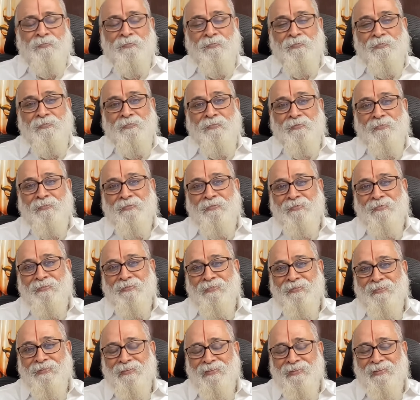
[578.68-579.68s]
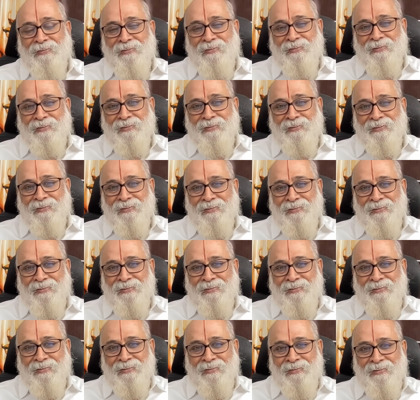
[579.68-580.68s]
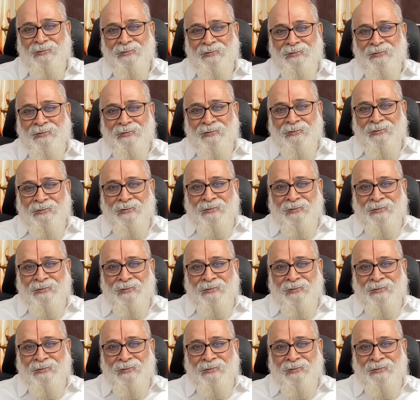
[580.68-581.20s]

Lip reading: [no speech]